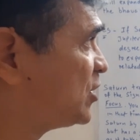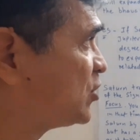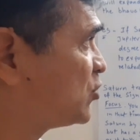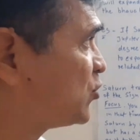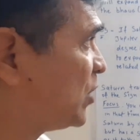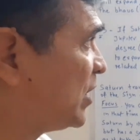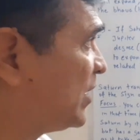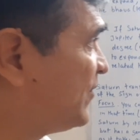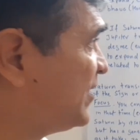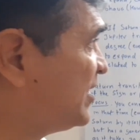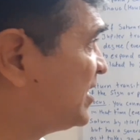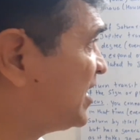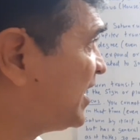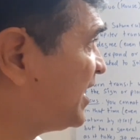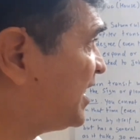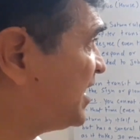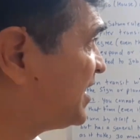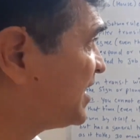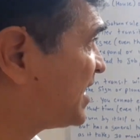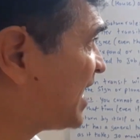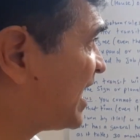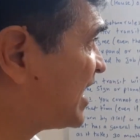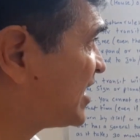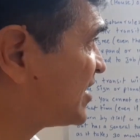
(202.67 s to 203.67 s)
So, even the
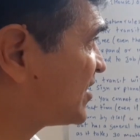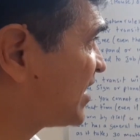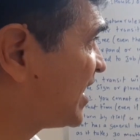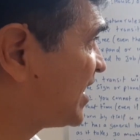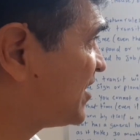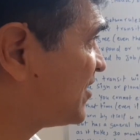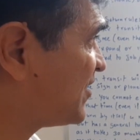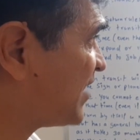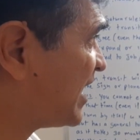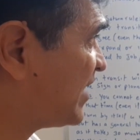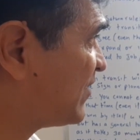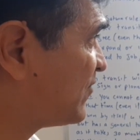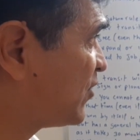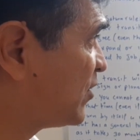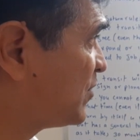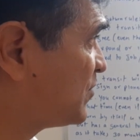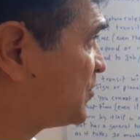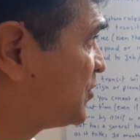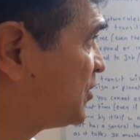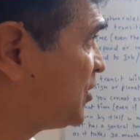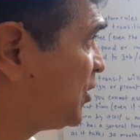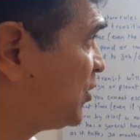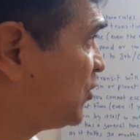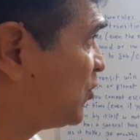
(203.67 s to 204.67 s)
entire sign, right, from
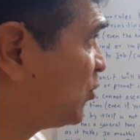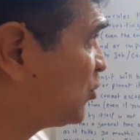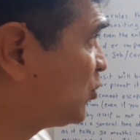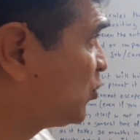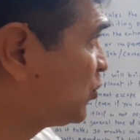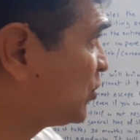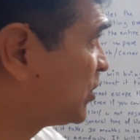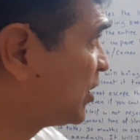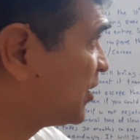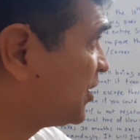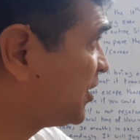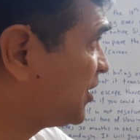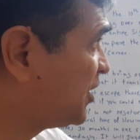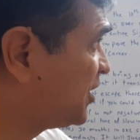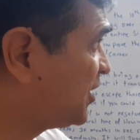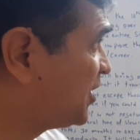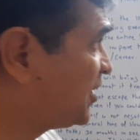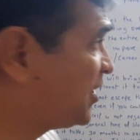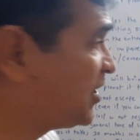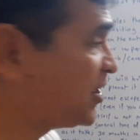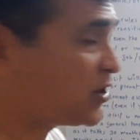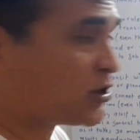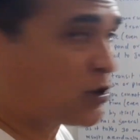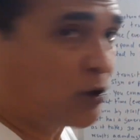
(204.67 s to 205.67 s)
0 to 30
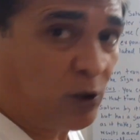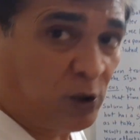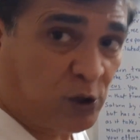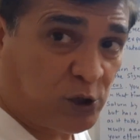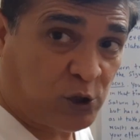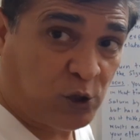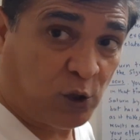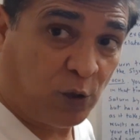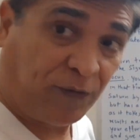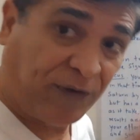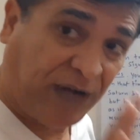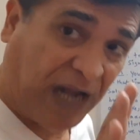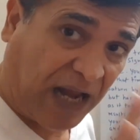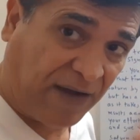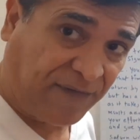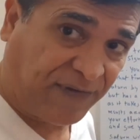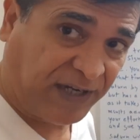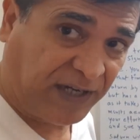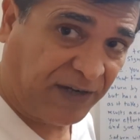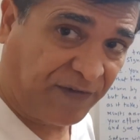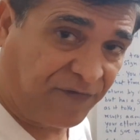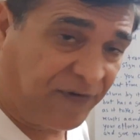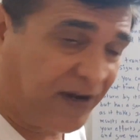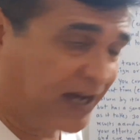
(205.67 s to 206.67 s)
degrees also will have
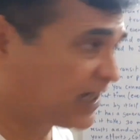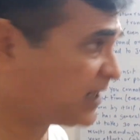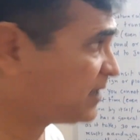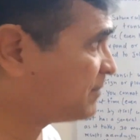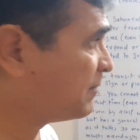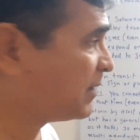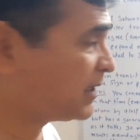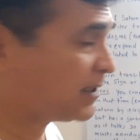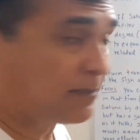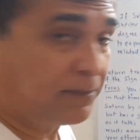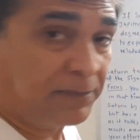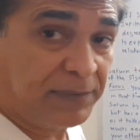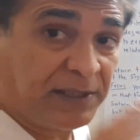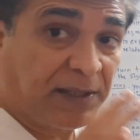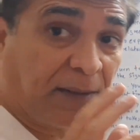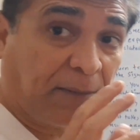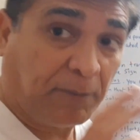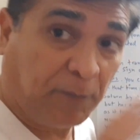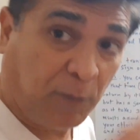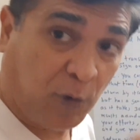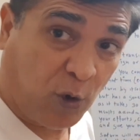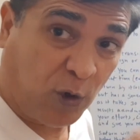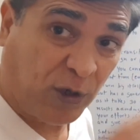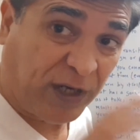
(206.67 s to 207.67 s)
an effect, but the
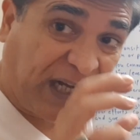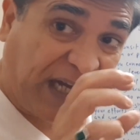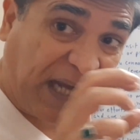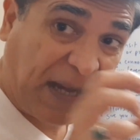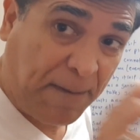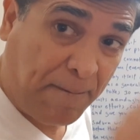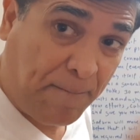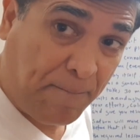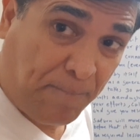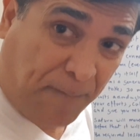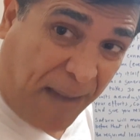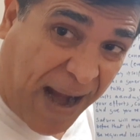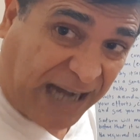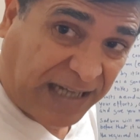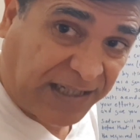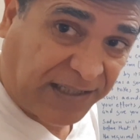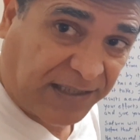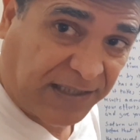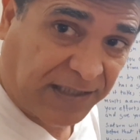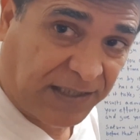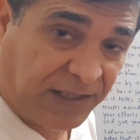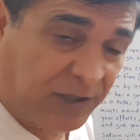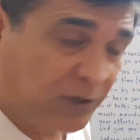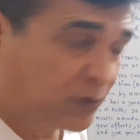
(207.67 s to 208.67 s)
more
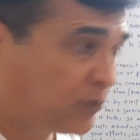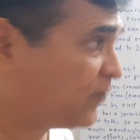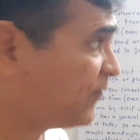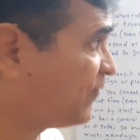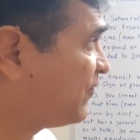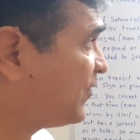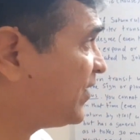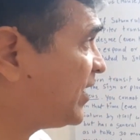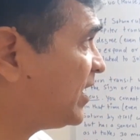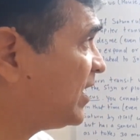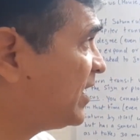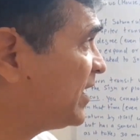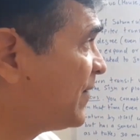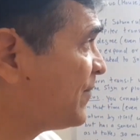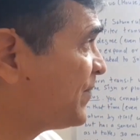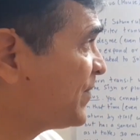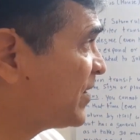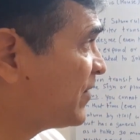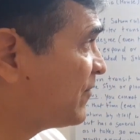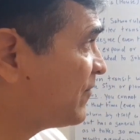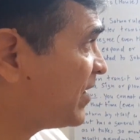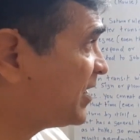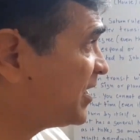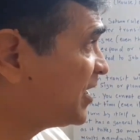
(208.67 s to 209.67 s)
impact you will feel
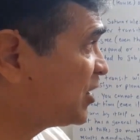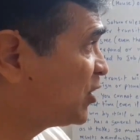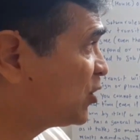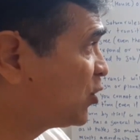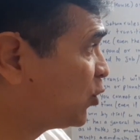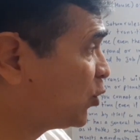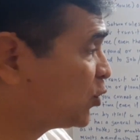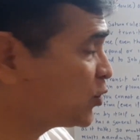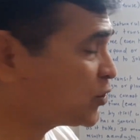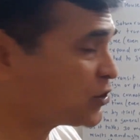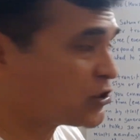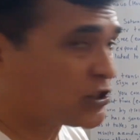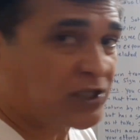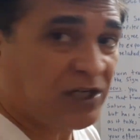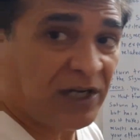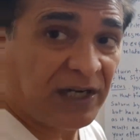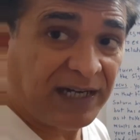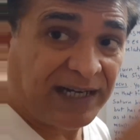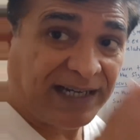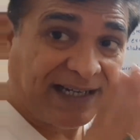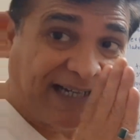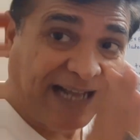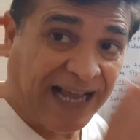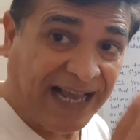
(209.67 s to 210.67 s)
when it goes
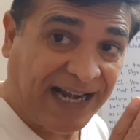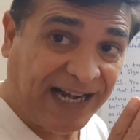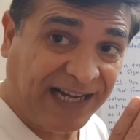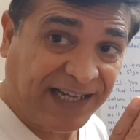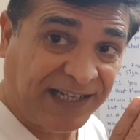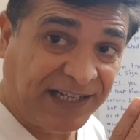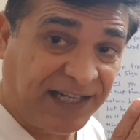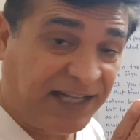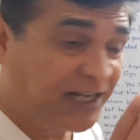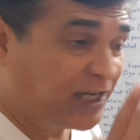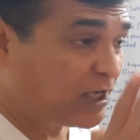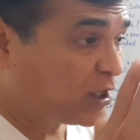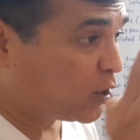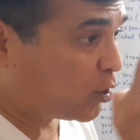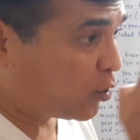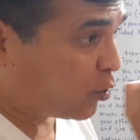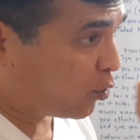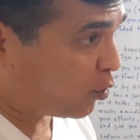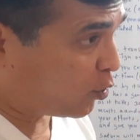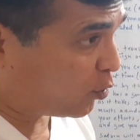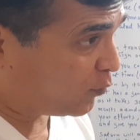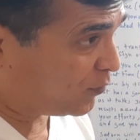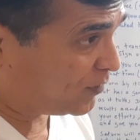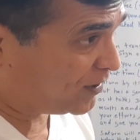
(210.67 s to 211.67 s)
directly
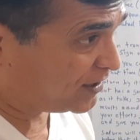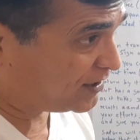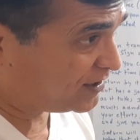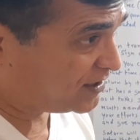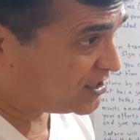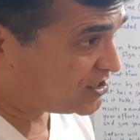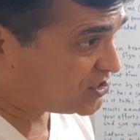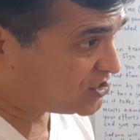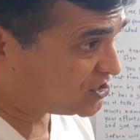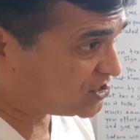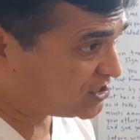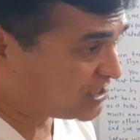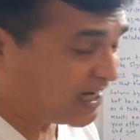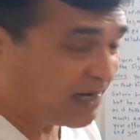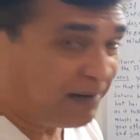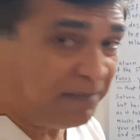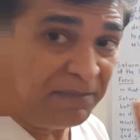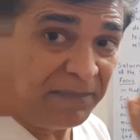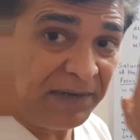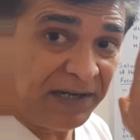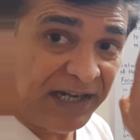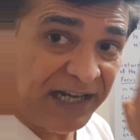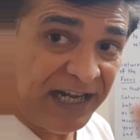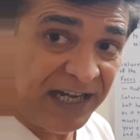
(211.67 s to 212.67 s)
over the
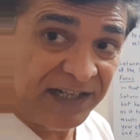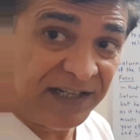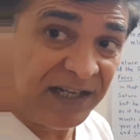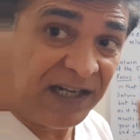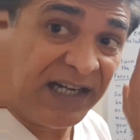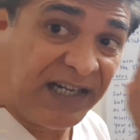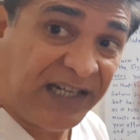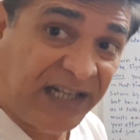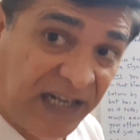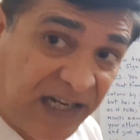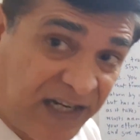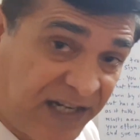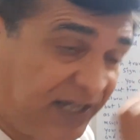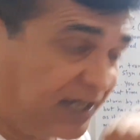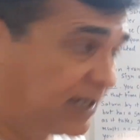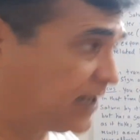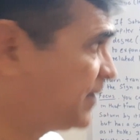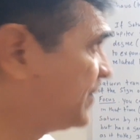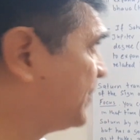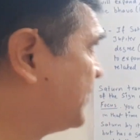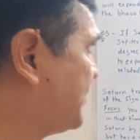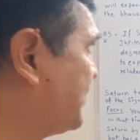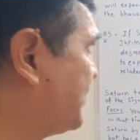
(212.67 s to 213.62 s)
same natal degree,